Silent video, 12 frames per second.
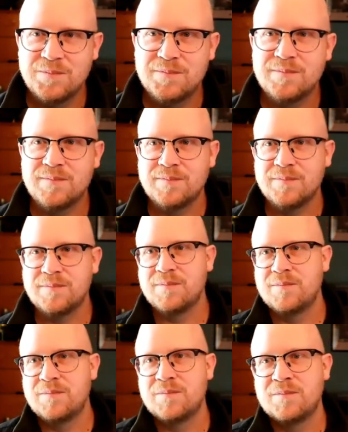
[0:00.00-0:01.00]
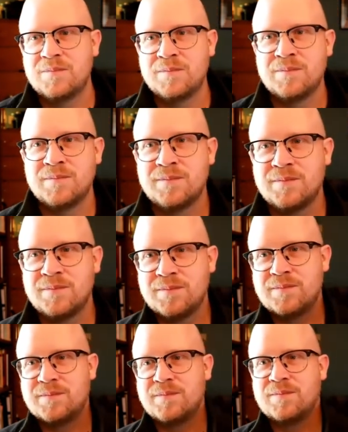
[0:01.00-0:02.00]

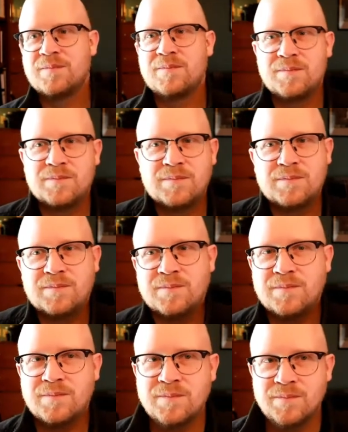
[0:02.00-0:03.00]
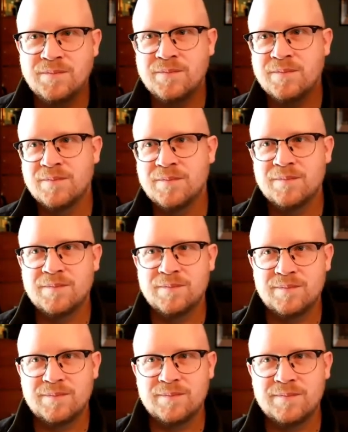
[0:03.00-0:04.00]

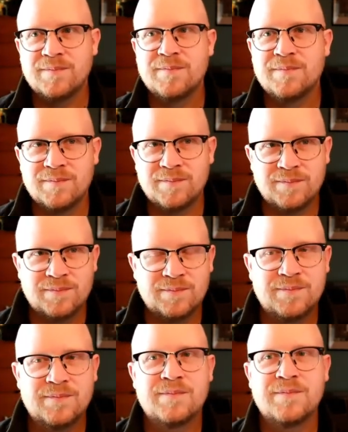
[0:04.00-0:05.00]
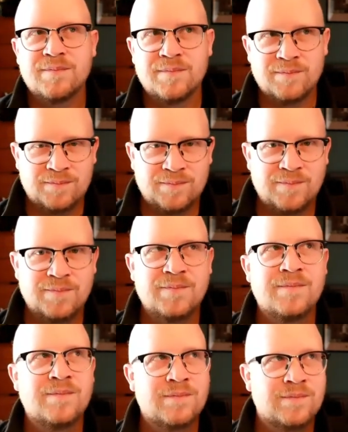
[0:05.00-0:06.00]

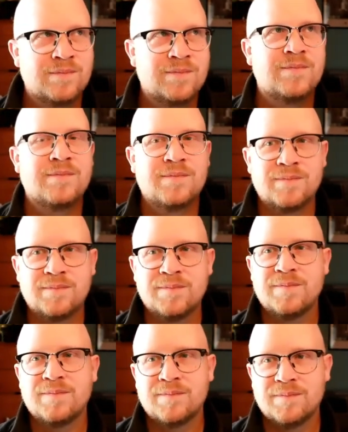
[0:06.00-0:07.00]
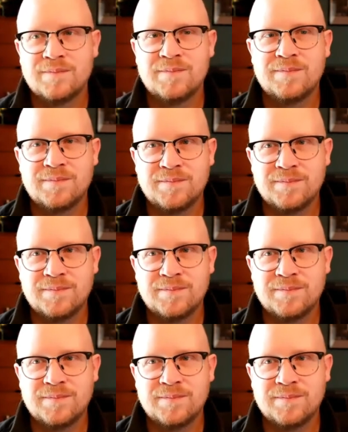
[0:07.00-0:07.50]
(not speaking)